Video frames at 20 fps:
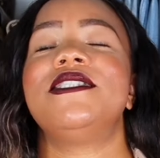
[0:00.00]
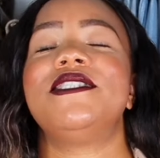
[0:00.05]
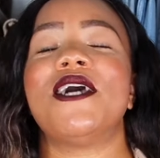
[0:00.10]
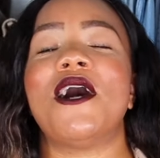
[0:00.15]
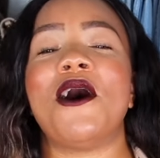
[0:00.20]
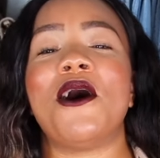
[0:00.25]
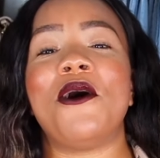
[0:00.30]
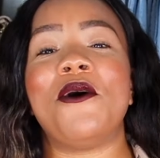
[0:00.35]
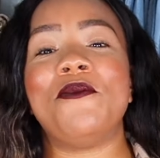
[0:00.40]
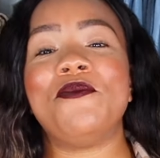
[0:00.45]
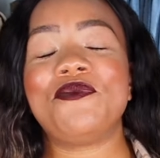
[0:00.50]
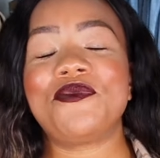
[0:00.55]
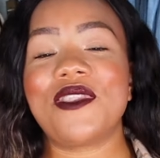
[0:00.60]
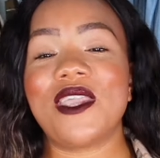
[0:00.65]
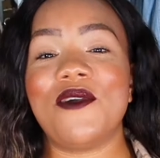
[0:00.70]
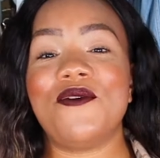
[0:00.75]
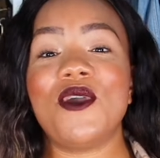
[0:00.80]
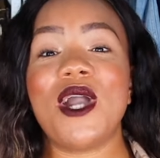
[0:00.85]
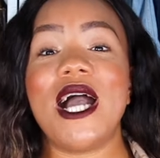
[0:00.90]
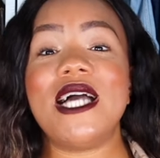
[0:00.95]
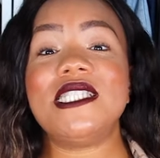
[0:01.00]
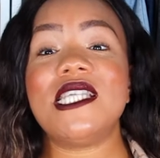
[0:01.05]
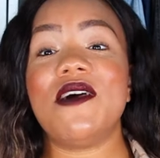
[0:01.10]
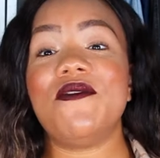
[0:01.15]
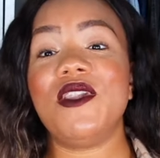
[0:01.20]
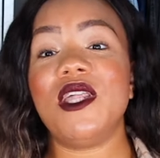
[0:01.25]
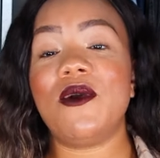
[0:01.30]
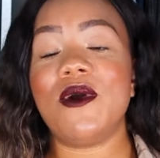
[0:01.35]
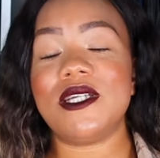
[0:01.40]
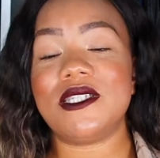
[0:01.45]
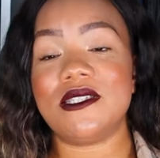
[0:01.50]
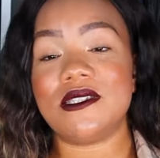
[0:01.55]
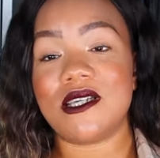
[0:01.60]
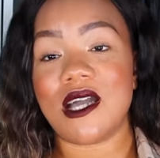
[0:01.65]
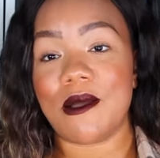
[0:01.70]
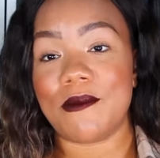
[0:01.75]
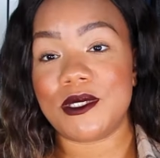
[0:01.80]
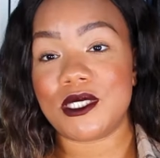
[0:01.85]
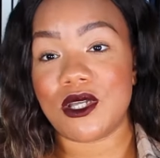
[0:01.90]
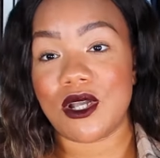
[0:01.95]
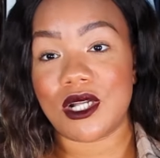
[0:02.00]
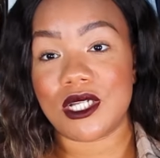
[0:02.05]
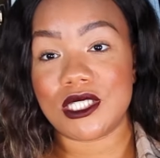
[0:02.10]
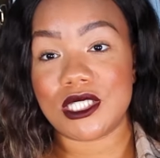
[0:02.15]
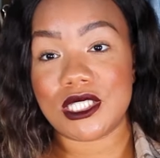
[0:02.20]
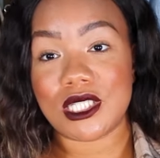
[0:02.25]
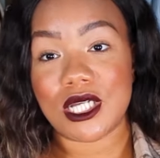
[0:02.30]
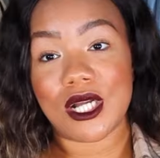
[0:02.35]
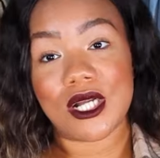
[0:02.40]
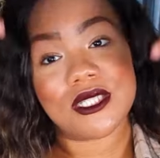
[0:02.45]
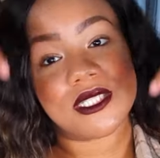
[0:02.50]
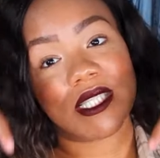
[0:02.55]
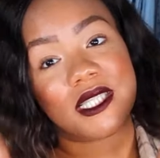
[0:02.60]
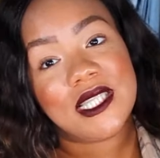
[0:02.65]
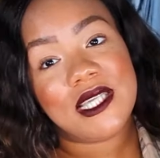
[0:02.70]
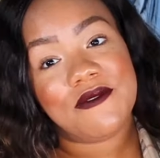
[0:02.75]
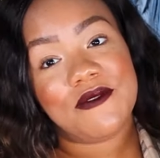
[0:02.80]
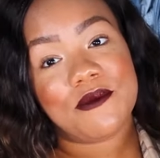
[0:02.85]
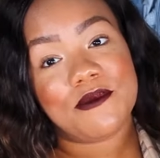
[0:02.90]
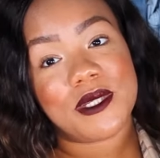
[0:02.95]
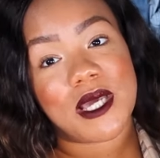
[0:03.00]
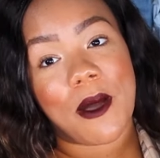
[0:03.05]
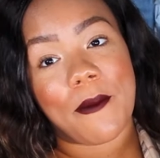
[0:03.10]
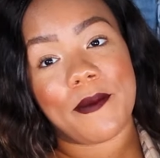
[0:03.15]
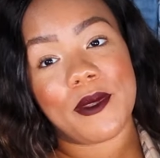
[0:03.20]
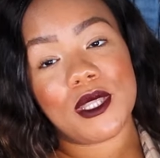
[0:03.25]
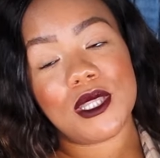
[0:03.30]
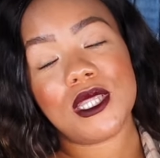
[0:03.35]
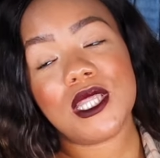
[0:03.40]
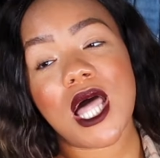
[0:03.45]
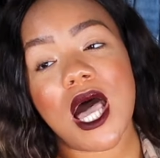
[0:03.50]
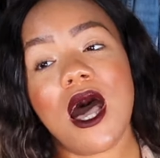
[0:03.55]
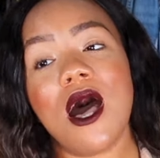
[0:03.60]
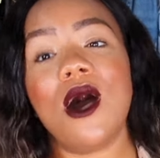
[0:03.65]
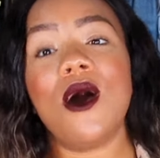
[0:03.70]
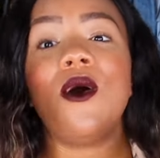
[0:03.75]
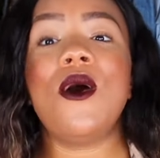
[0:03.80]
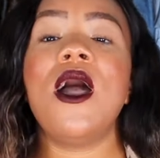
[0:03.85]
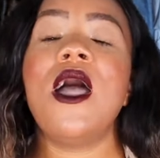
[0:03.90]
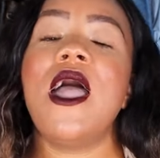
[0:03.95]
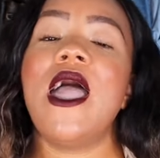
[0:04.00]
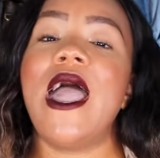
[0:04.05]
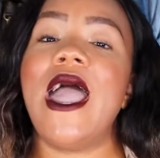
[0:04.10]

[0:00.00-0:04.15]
So if you guys have any questions, comments, or concerns, leave them down below.